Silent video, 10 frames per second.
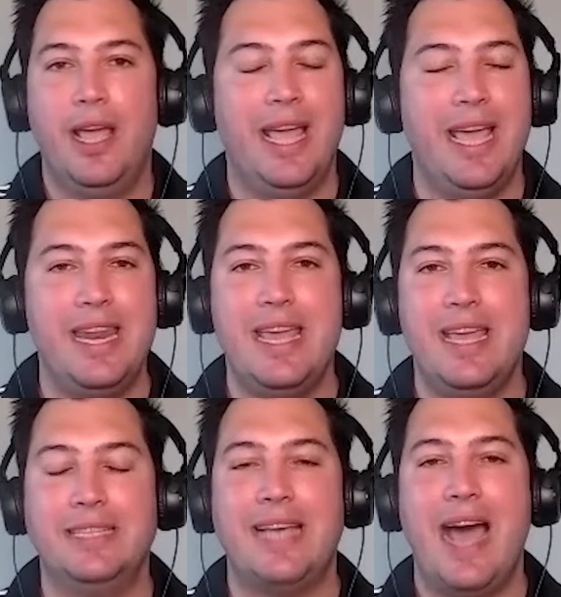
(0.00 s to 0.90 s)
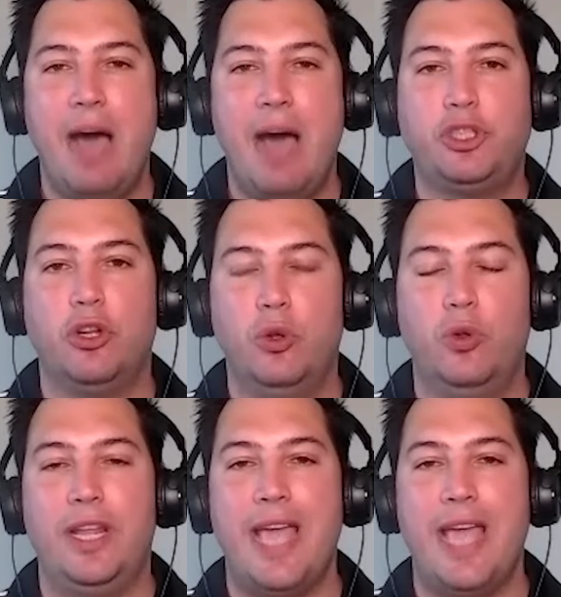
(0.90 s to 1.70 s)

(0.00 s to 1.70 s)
it is absolutely